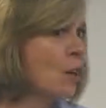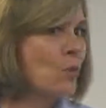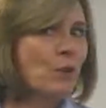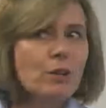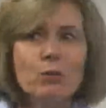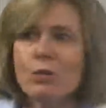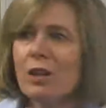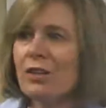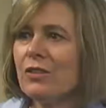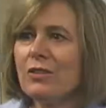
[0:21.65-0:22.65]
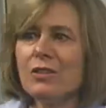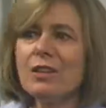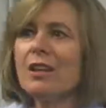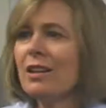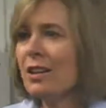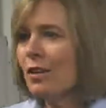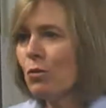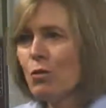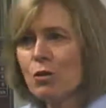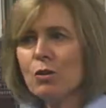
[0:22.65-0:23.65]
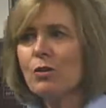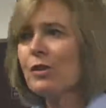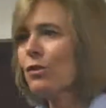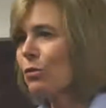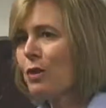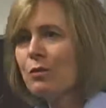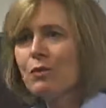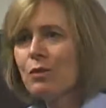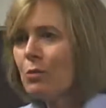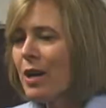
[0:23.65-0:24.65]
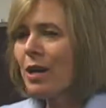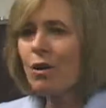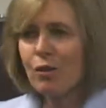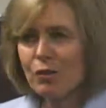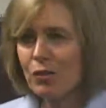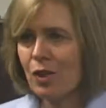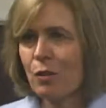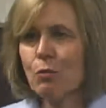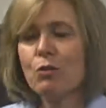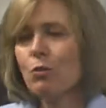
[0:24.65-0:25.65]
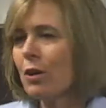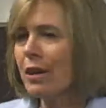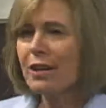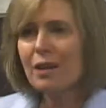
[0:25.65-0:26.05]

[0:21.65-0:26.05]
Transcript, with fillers: we don't sit in a world that's 20 feet away all the time with one eye